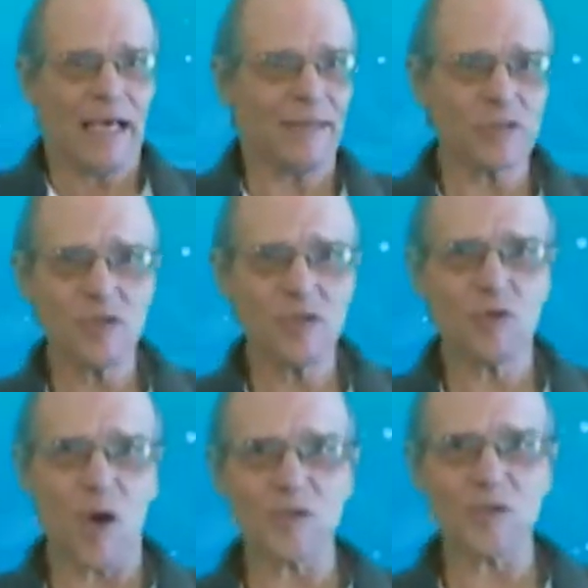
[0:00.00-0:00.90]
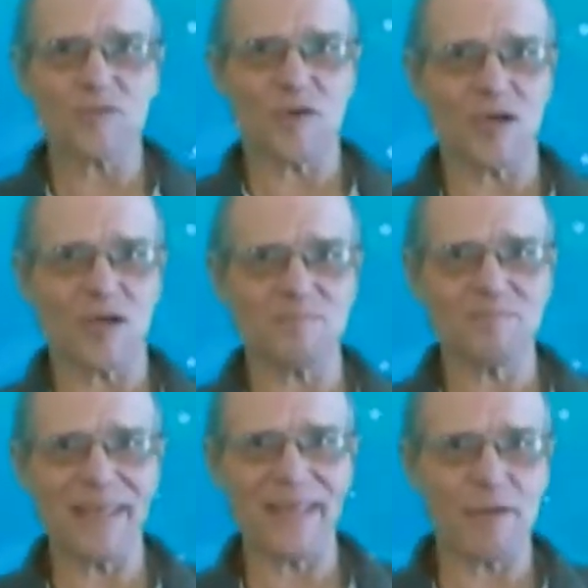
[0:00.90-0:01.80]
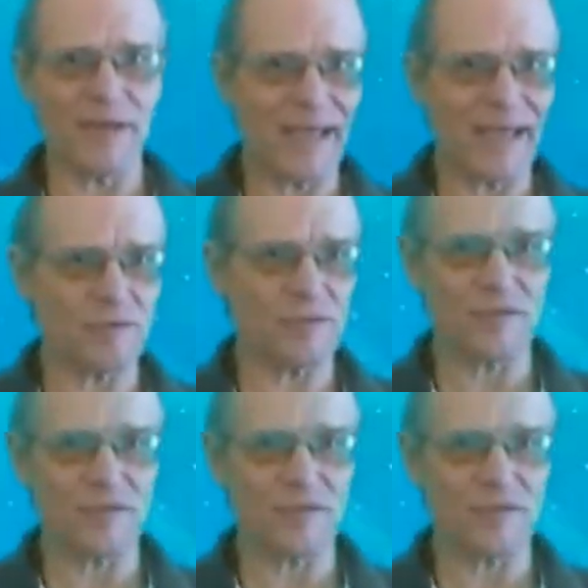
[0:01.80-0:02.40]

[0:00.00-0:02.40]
There are 2 quotes from that renowned